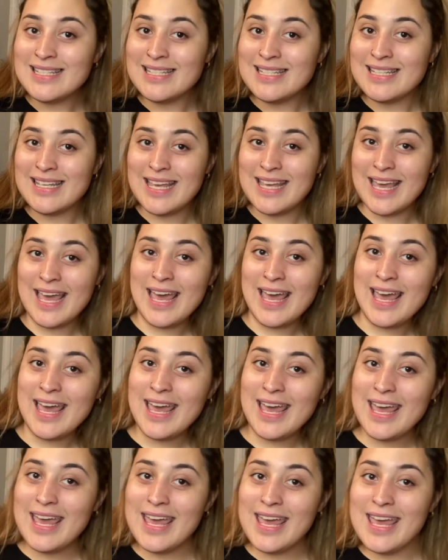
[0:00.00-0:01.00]
get
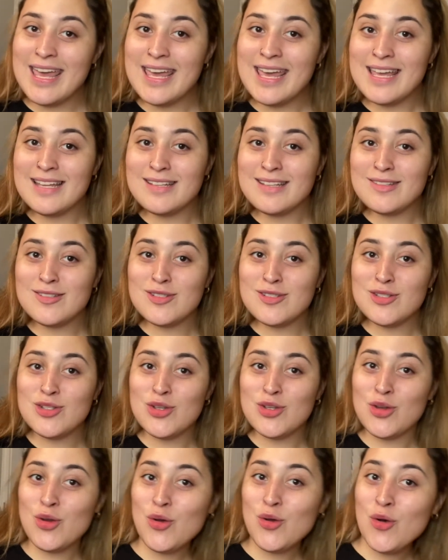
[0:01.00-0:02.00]

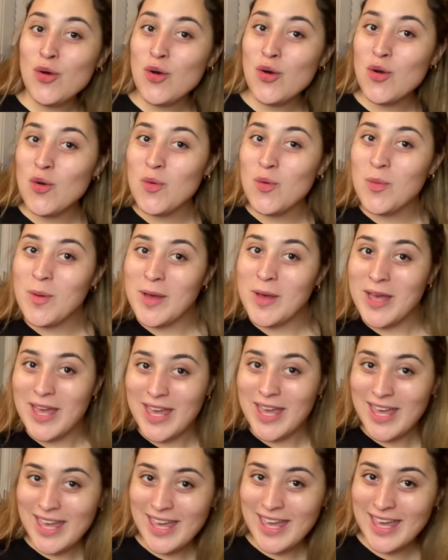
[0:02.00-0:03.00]
into
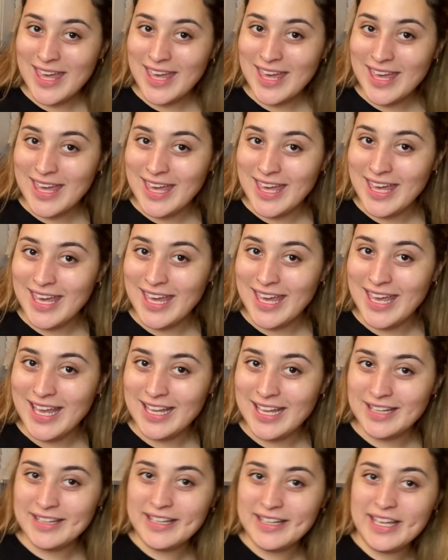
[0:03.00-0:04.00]

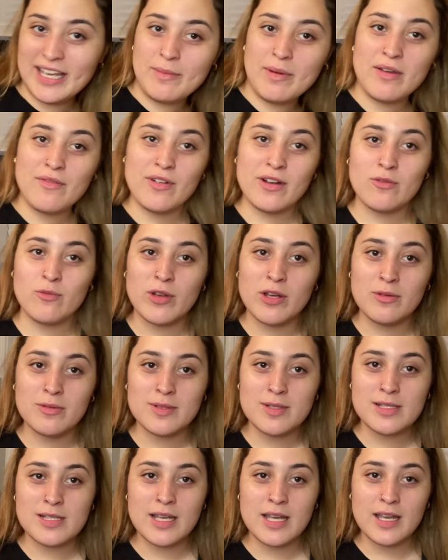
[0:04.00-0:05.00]
it. My friend Will would
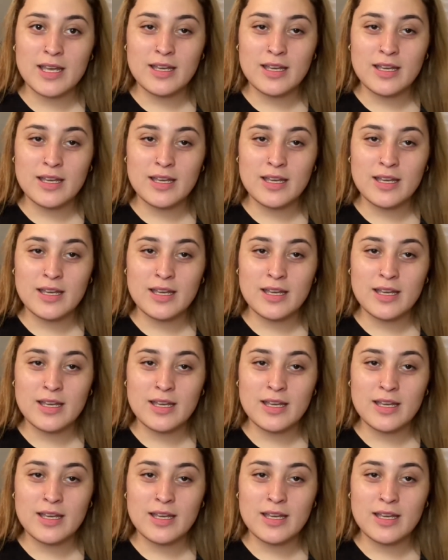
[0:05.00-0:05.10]
say.